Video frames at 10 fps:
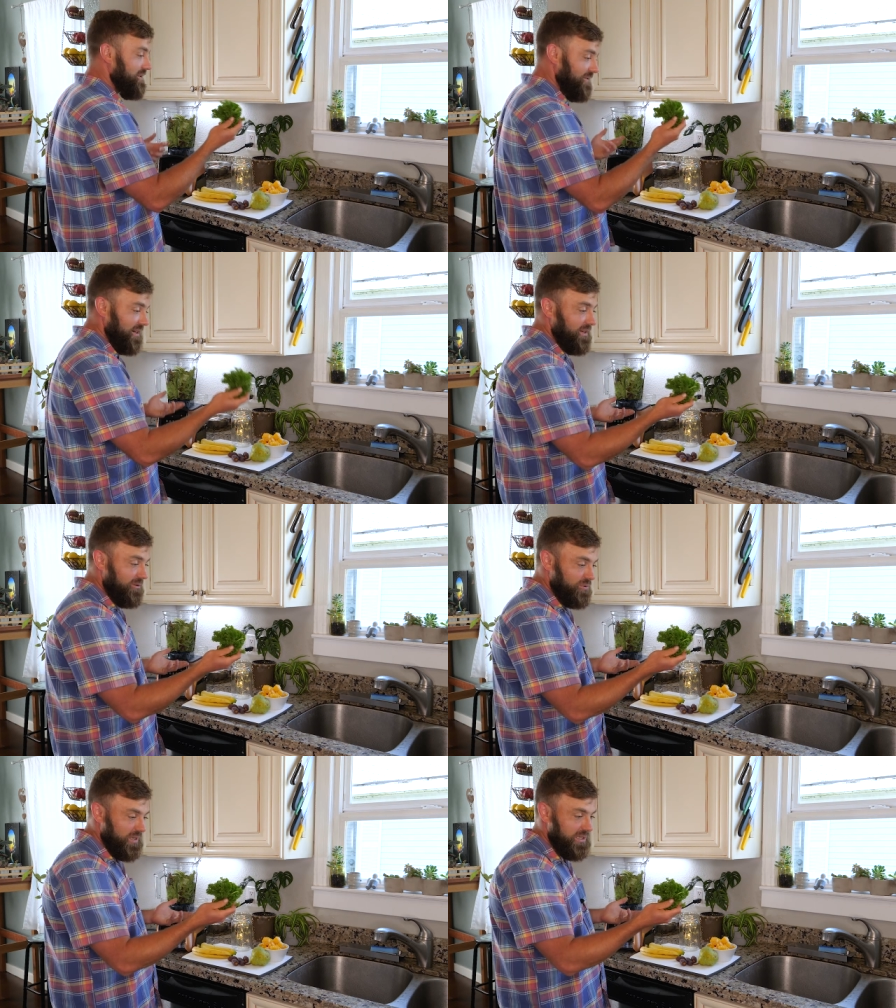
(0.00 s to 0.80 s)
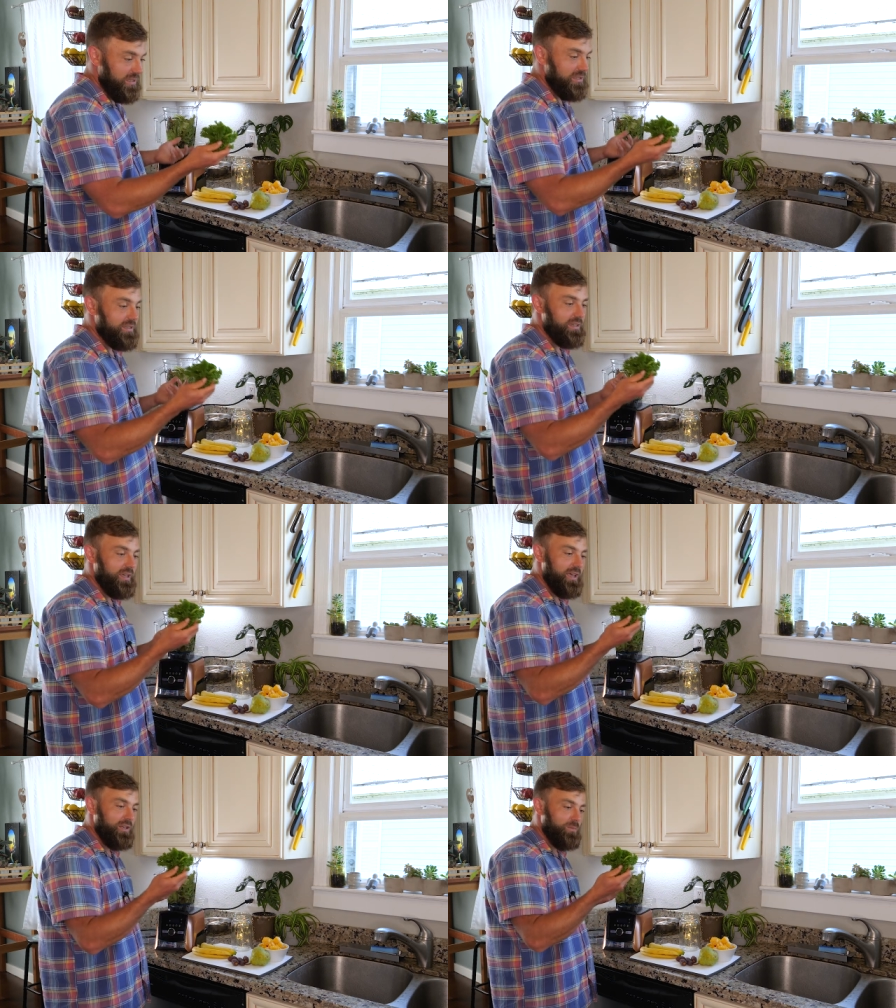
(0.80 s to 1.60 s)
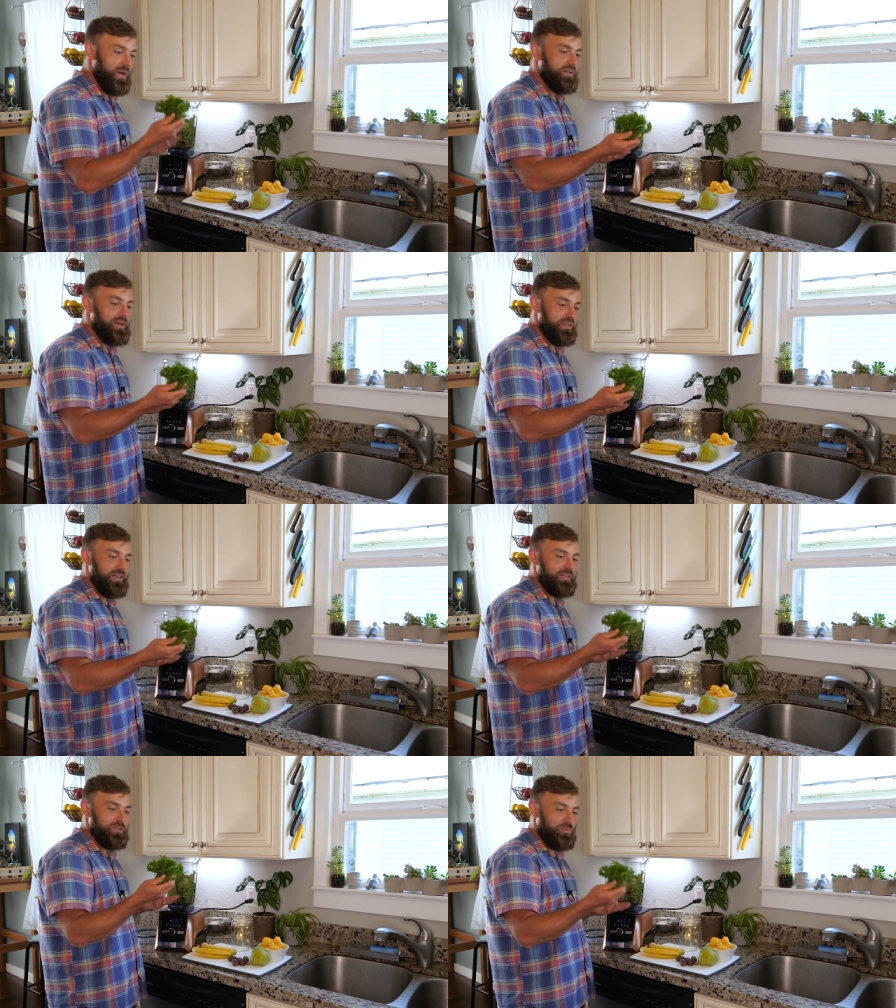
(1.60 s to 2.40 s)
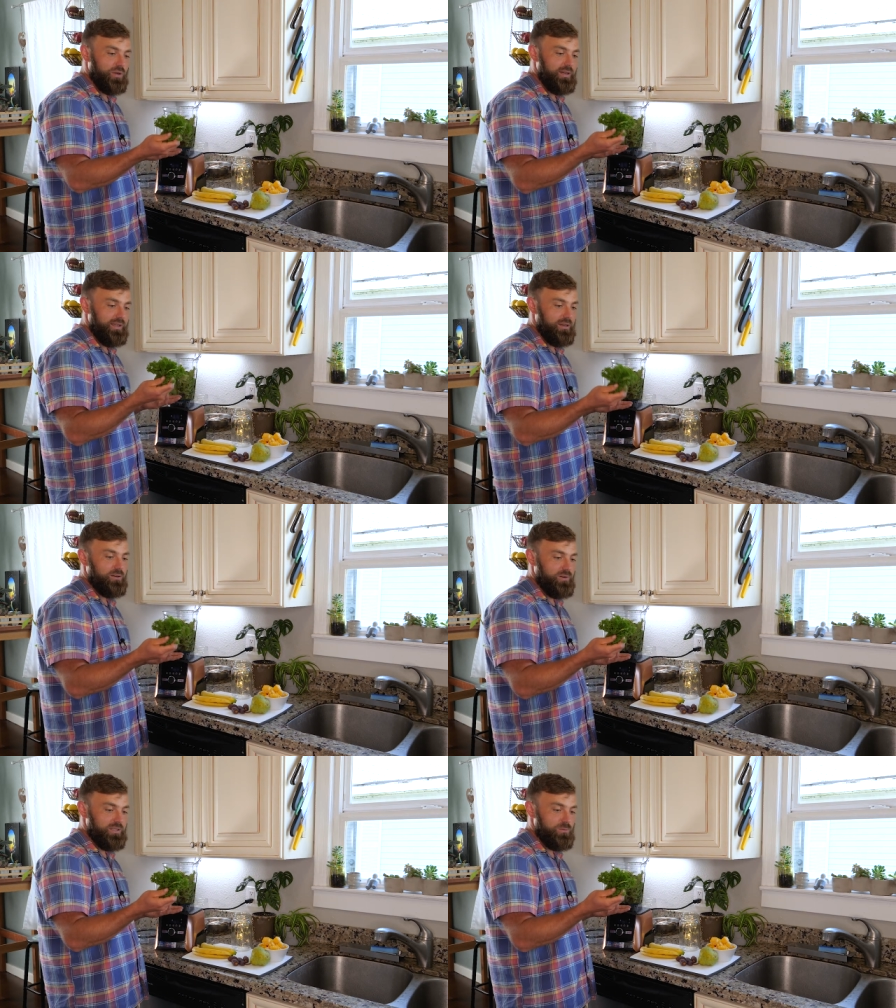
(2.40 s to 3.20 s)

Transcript: is very nutritious, and you might not think to put it in a green